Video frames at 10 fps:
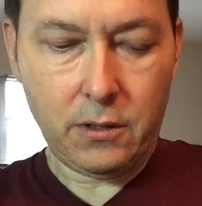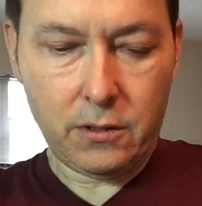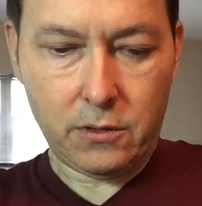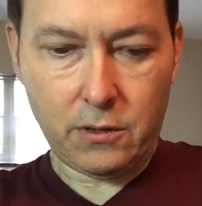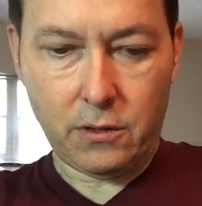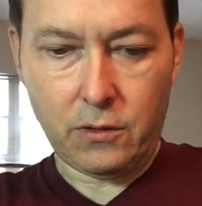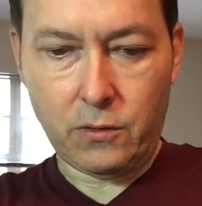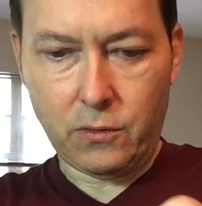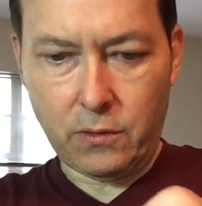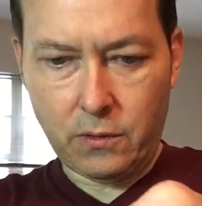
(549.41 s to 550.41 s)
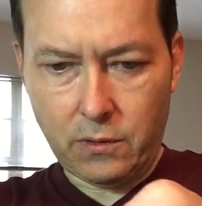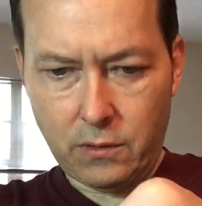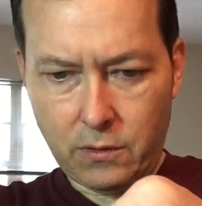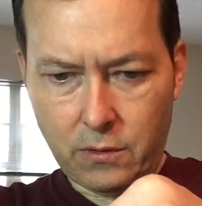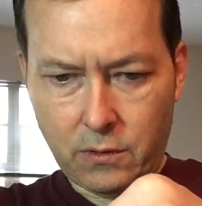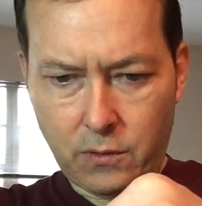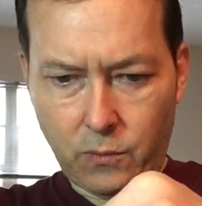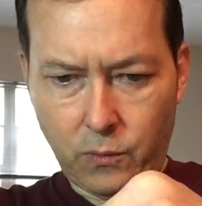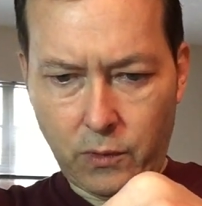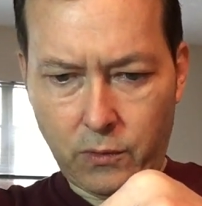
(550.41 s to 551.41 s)
So
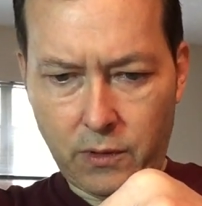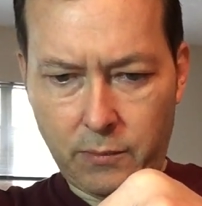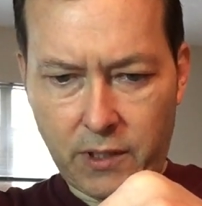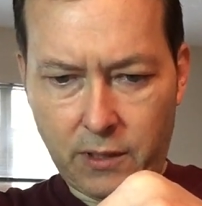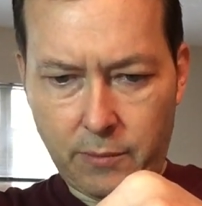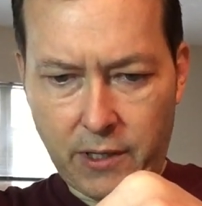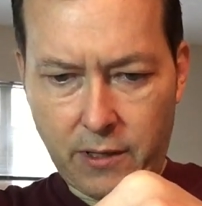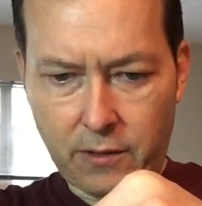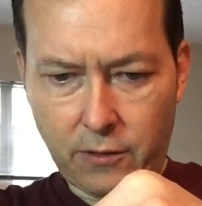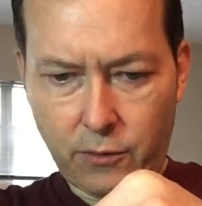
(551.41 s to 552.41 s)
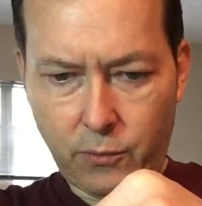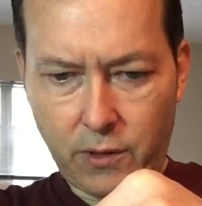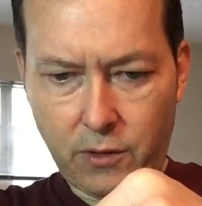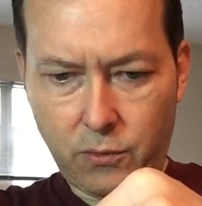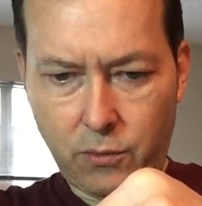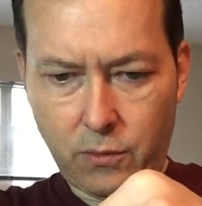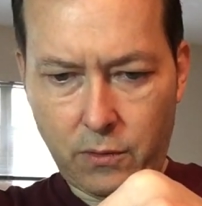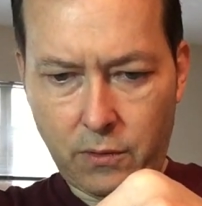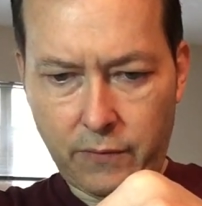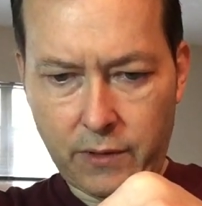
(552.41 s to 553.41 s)
we're going to make about a
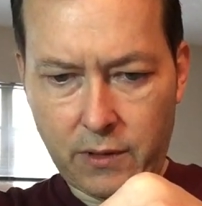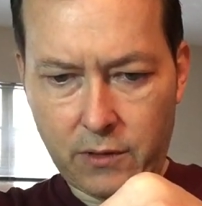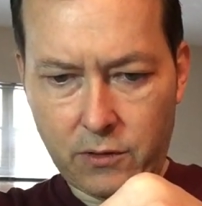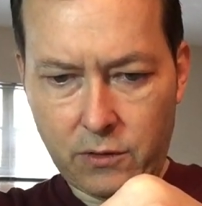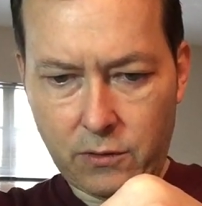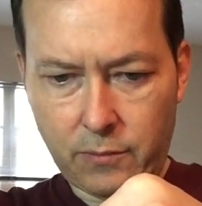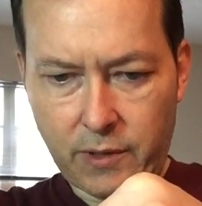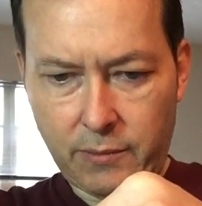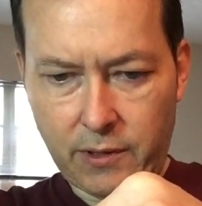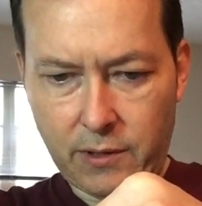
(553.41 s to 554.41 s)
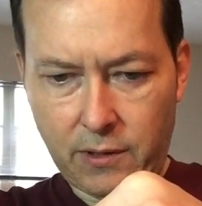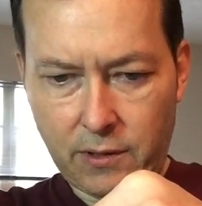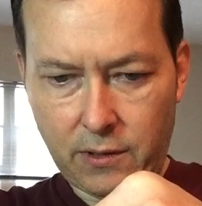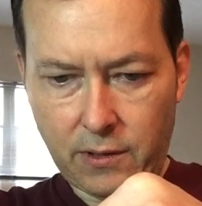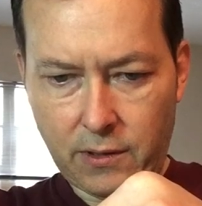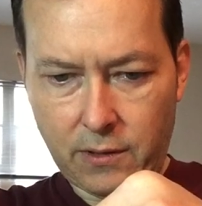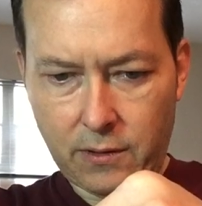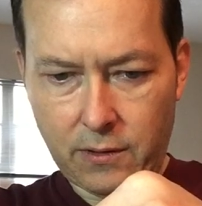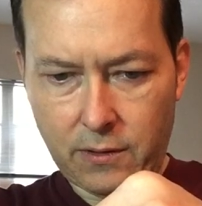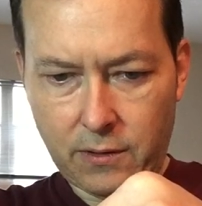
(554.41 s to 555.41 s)
3/4 of an inch or maybe
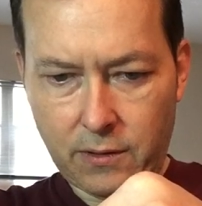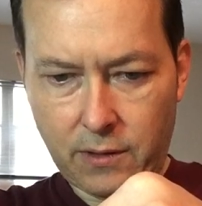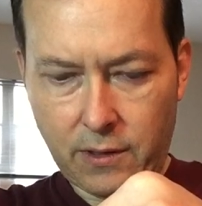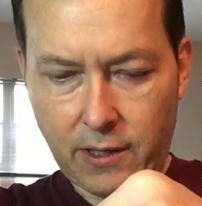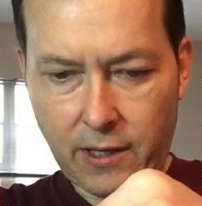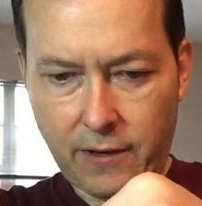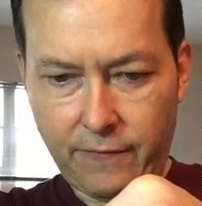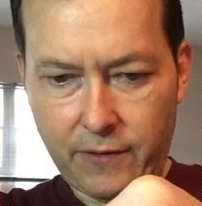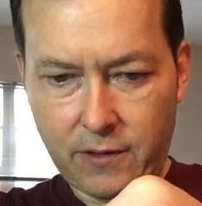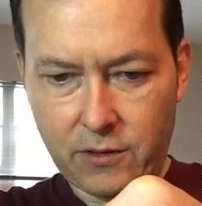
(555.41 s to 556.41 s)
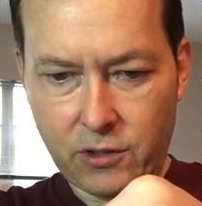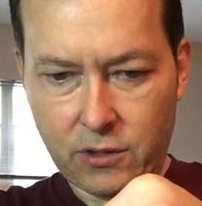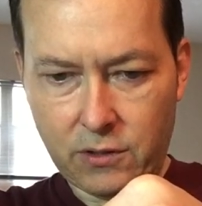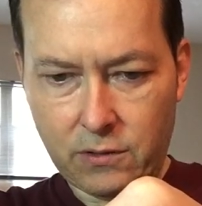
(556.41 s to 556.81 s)
1/2 inch